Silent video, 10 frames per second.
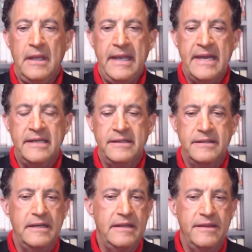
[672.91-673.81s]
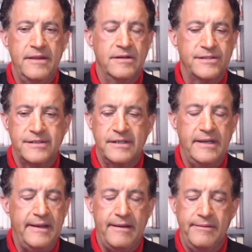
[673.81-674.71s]
and there's
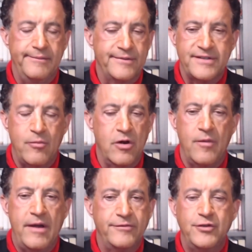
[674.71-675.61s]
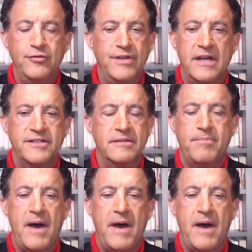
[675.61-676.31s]
somewhere around 24